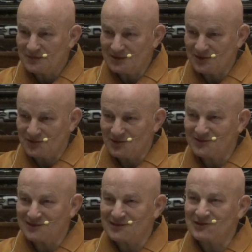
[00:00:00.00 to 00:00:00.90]
is
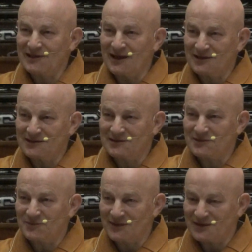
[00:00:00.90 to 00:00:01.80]
not the
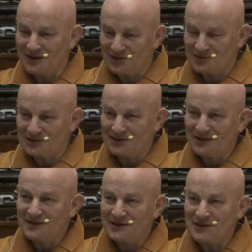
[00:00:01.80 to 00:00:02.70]
reality, but our
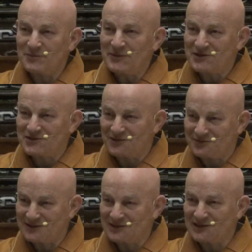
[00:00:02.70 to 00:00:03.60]
image of the